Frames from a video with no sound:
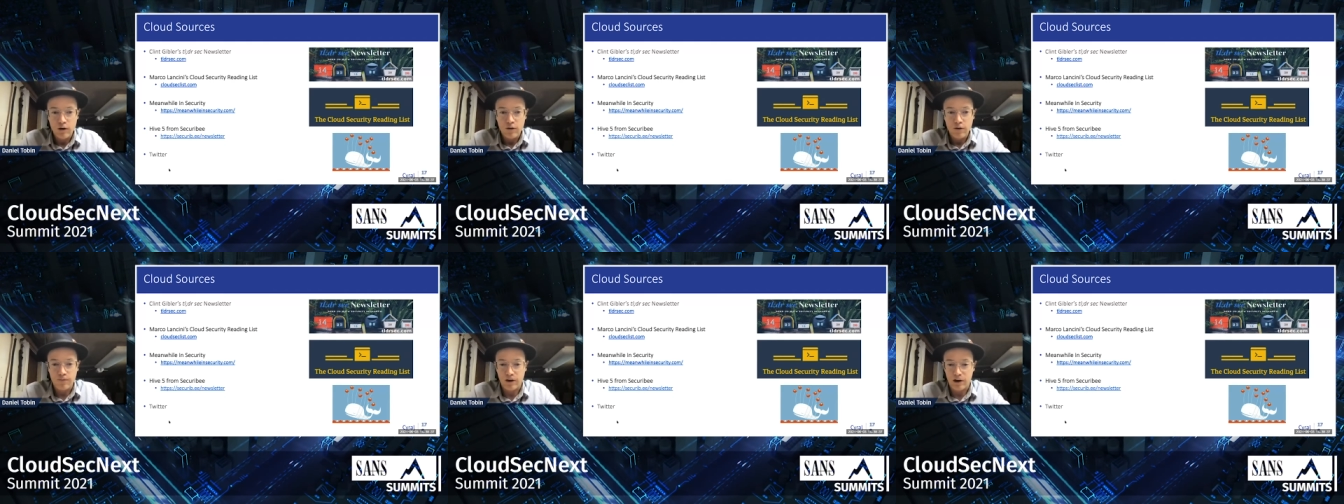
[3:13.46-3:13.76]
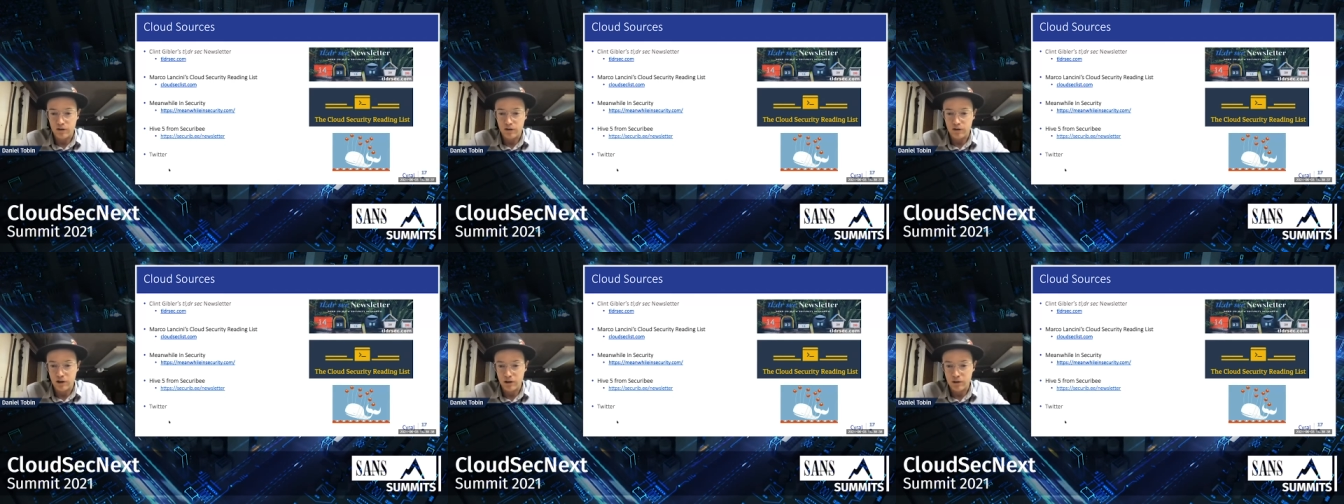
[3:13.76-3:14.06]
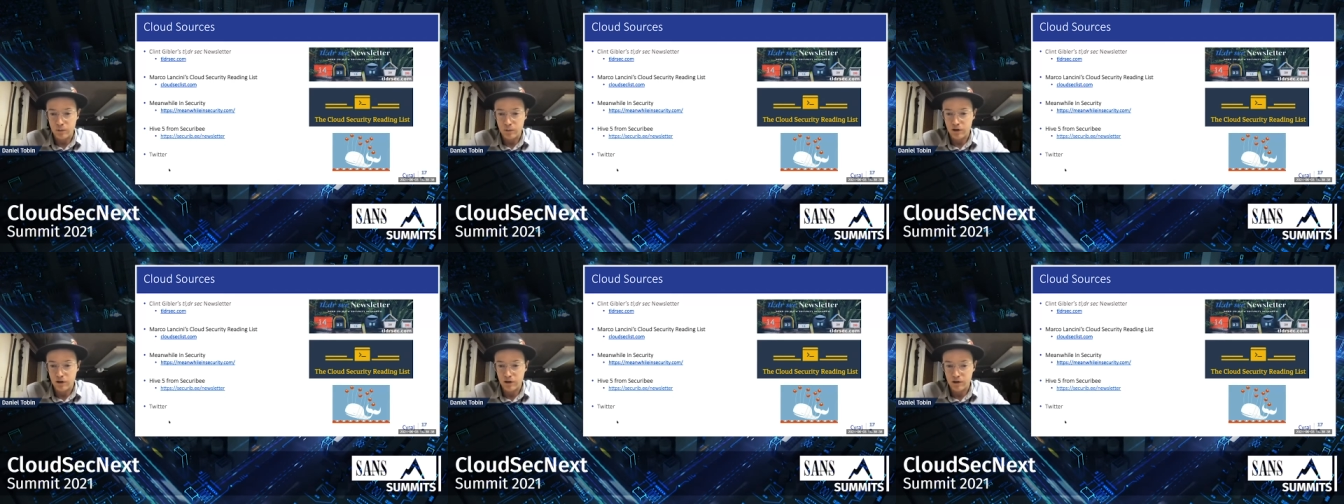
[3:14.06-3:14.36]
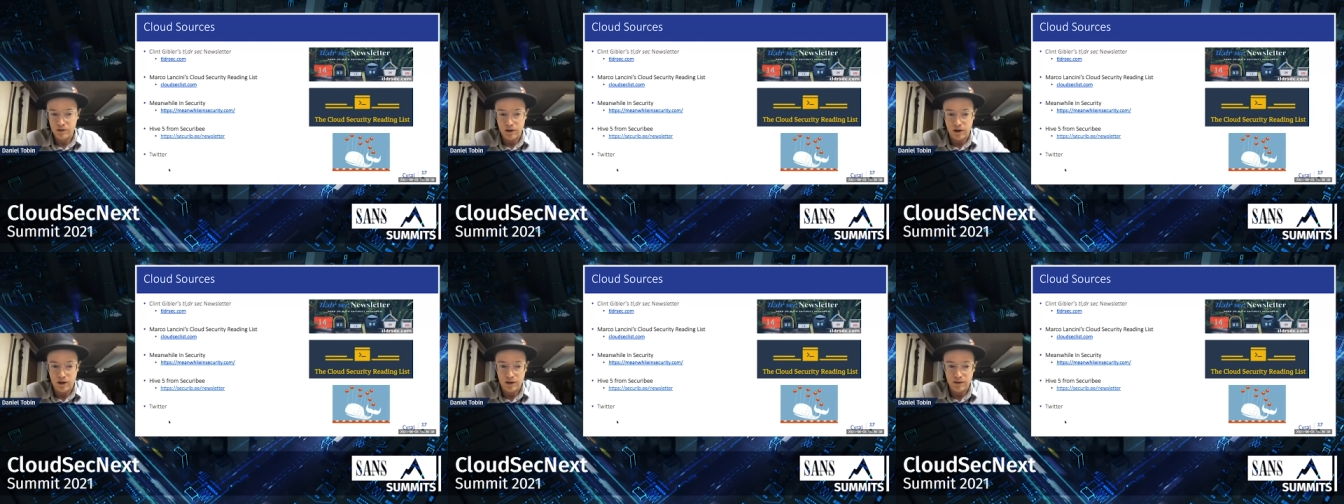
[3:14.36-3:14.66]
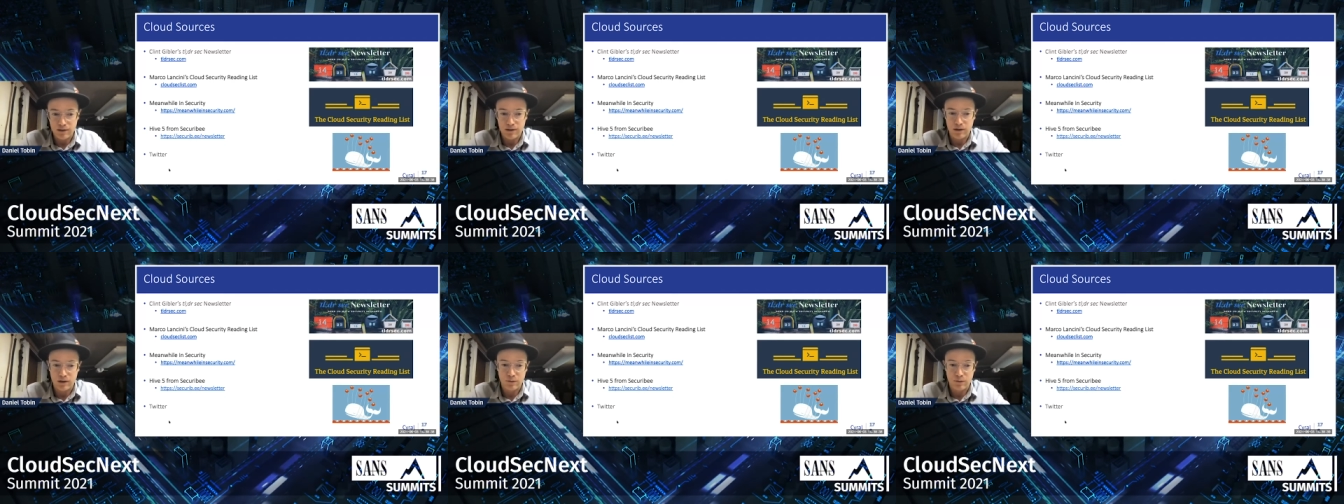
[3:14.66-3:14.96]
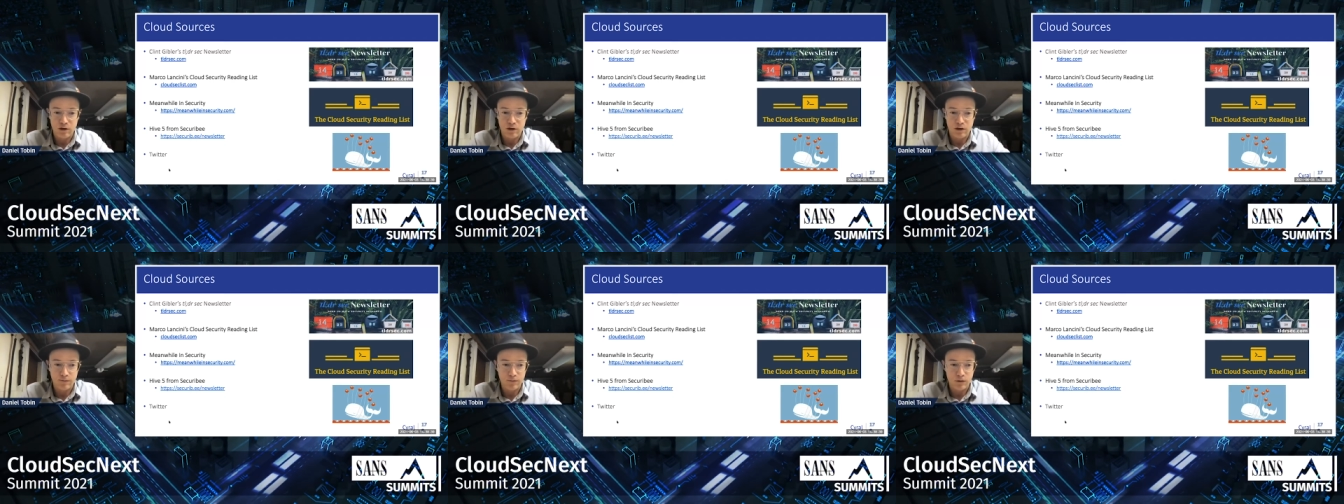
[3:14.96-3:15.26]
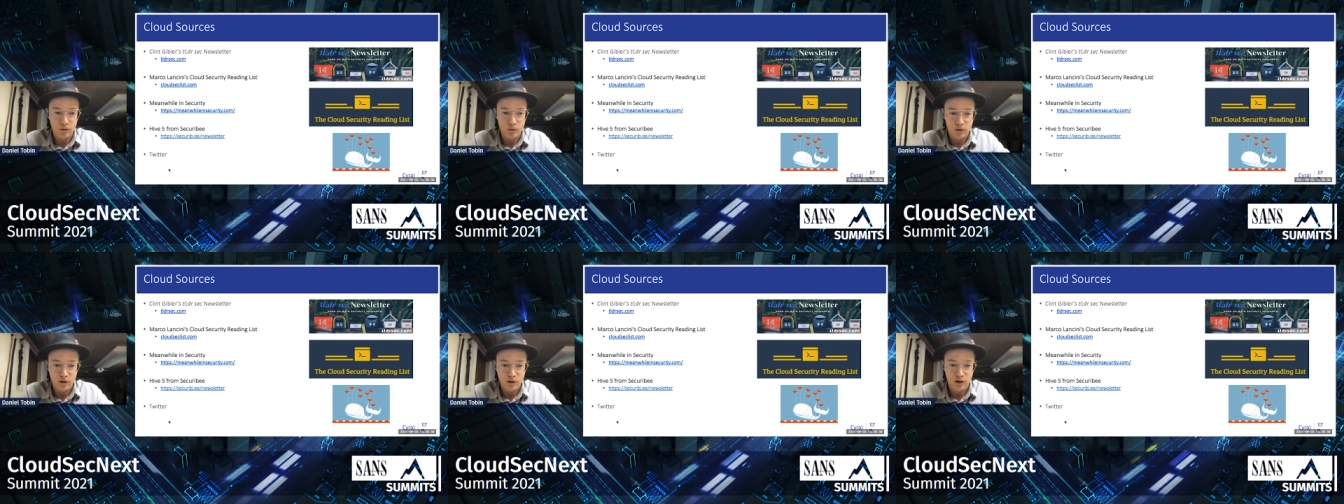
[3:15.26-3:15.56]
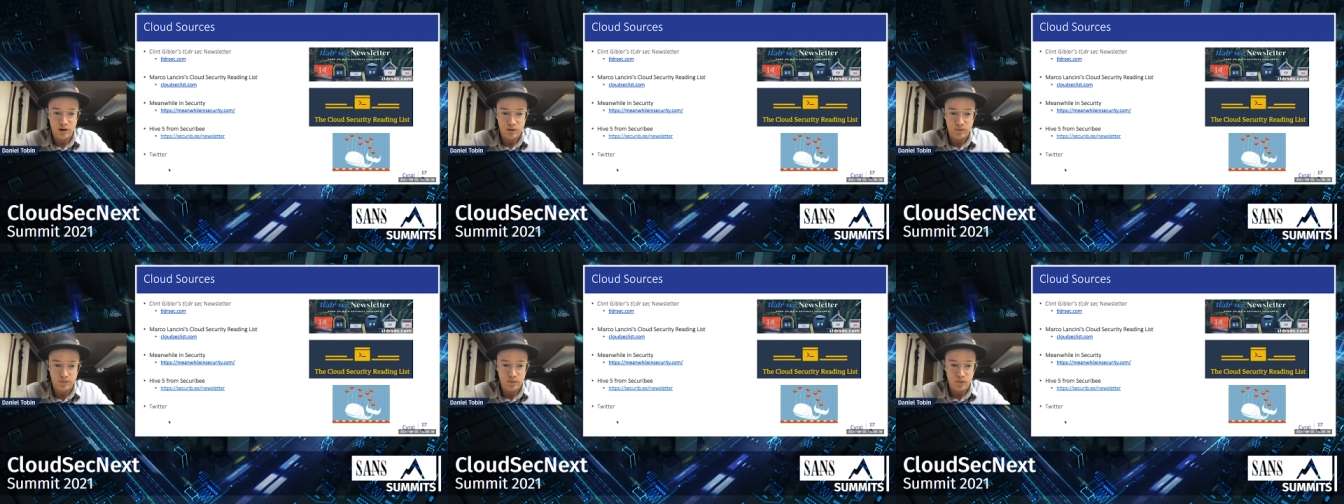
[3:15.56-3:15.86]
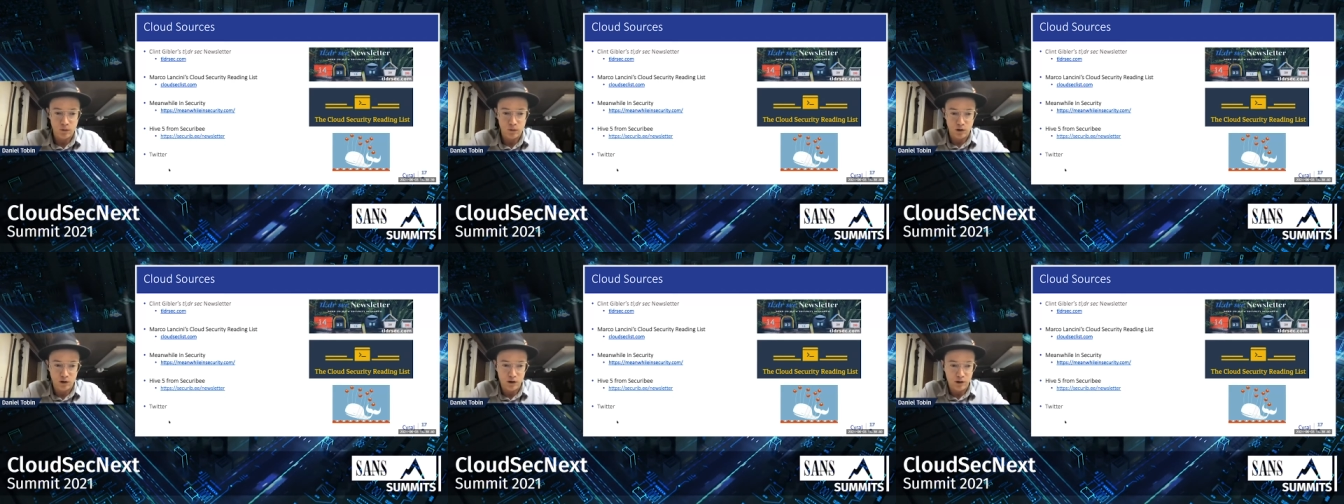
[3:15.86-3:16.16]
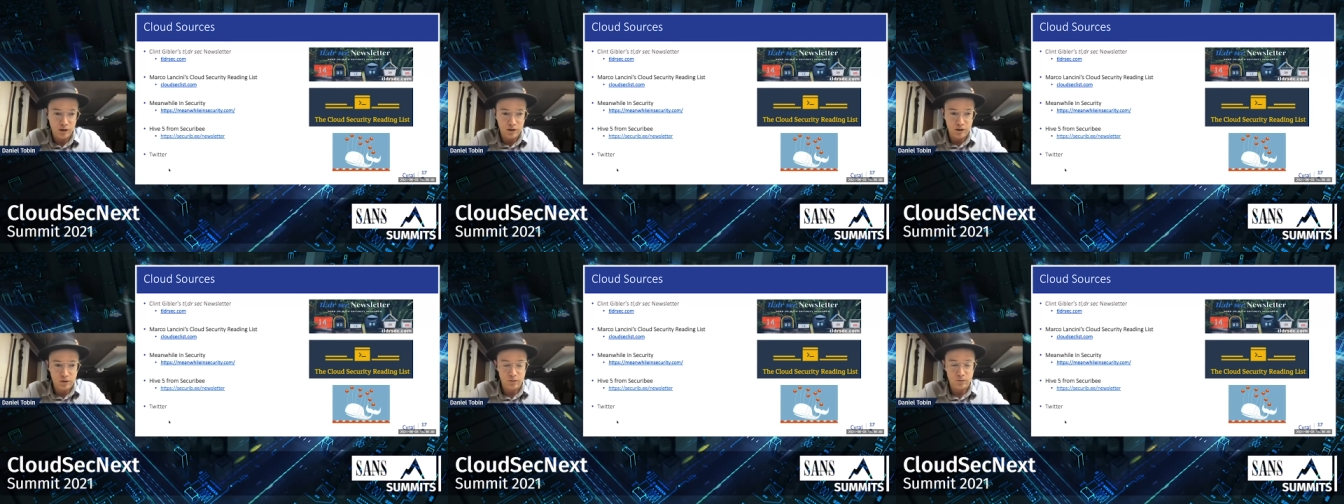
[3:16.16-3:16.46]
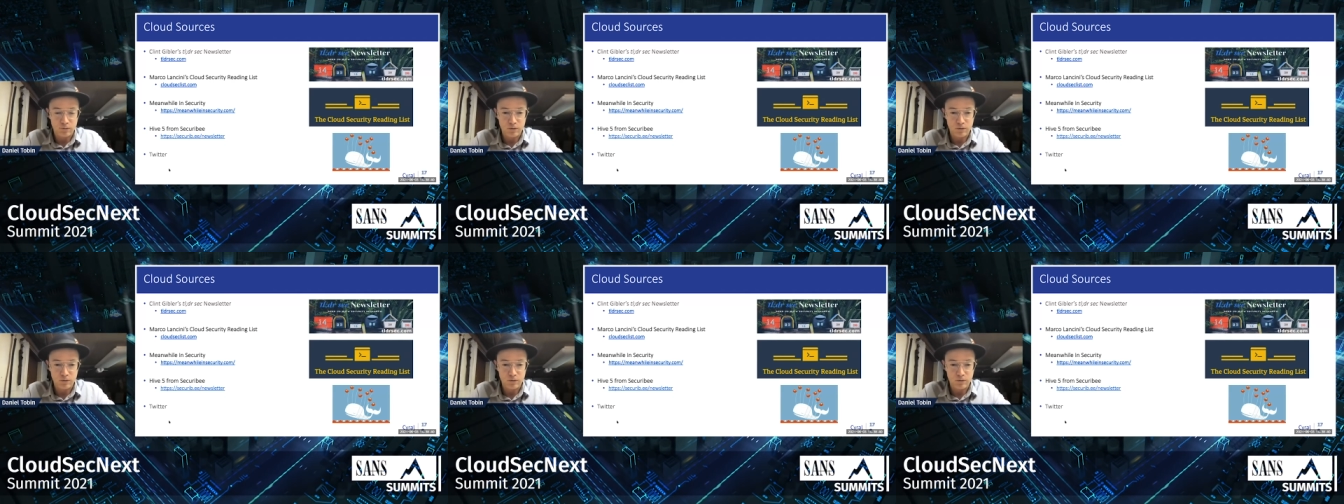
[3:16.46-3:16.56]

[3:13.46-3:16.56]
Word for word: Finally, Twitter is awesome if you can avoid